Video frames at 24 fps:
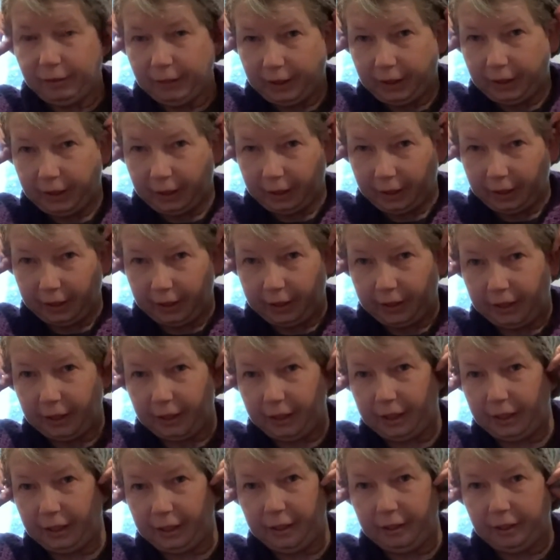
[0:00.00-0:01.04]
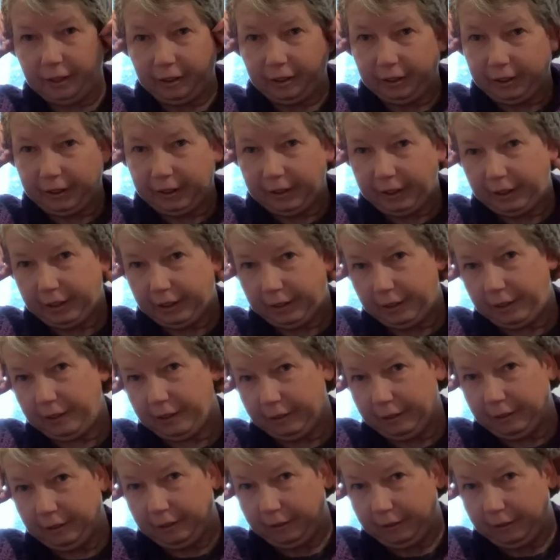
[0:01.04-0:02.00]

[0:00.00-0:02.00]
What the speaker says: Tuck in the ears there.